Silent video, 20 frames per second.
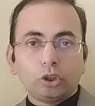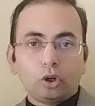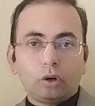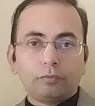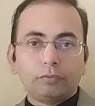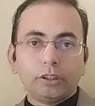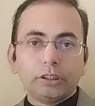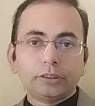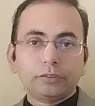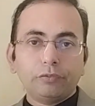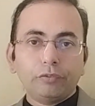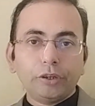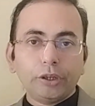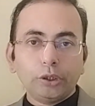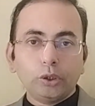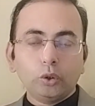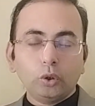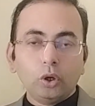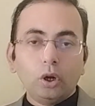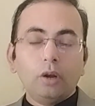of this
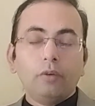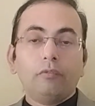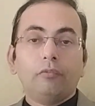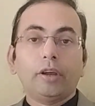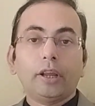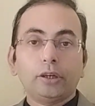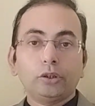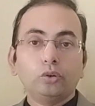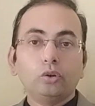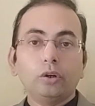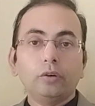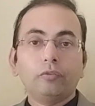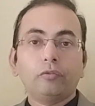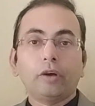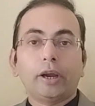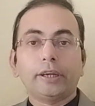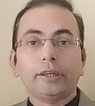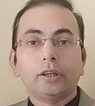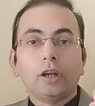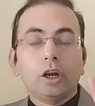video where you will
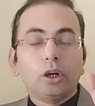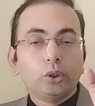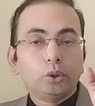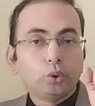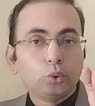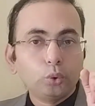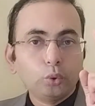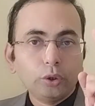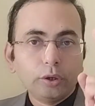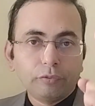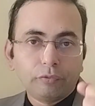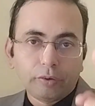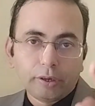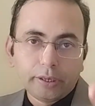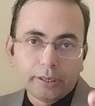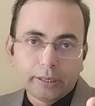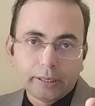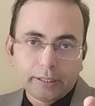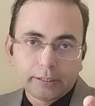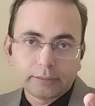find 2
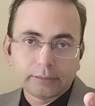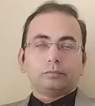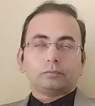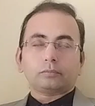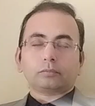different links.